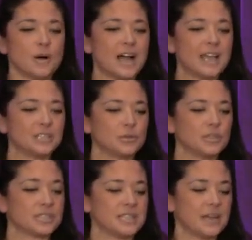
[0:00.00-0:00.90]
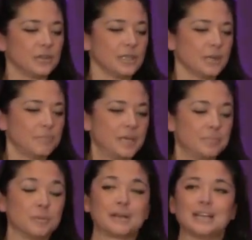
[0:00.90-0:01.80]
I do this not only on
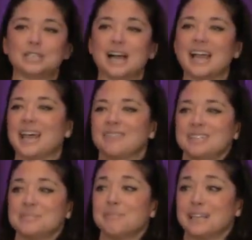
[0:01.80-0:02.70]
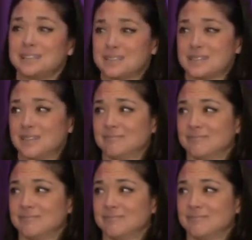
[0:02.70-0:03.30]
people, but I have these mice.